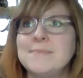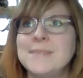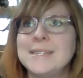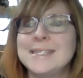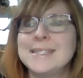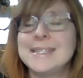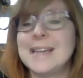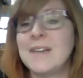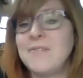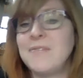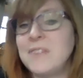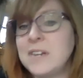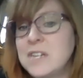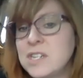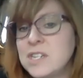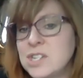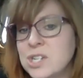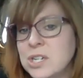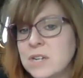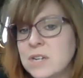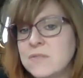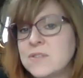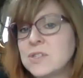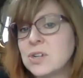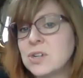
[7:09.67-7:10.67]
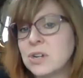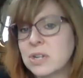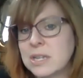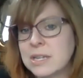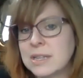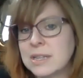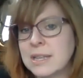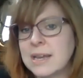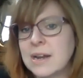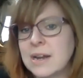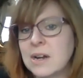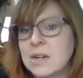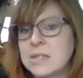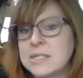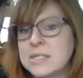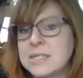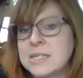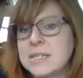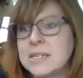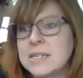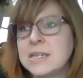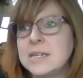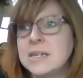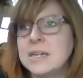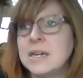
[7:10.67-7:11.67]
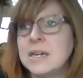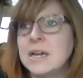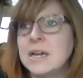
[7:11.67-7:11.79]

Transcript: definition of circularity